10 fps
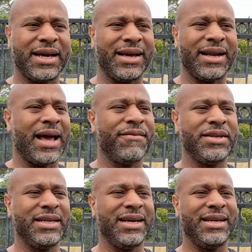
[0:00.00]
I, I
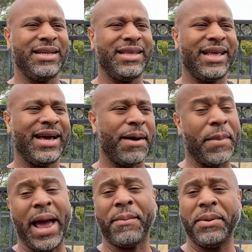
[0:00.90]
haven't done anything. I'm
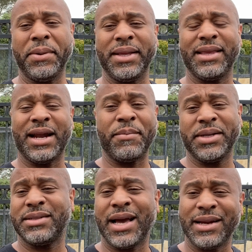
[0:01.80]
happy with it. I'm
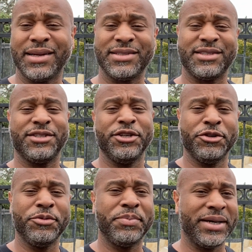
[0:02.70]
excited because it's
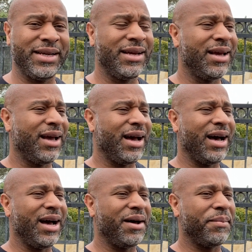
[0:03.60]
new, but
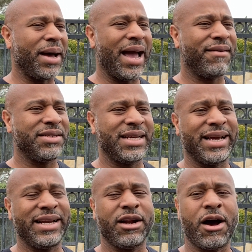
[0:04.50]
um I haven't
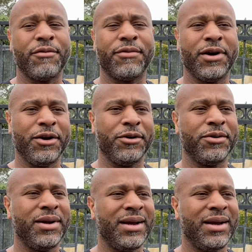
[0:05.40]
taken it off-road.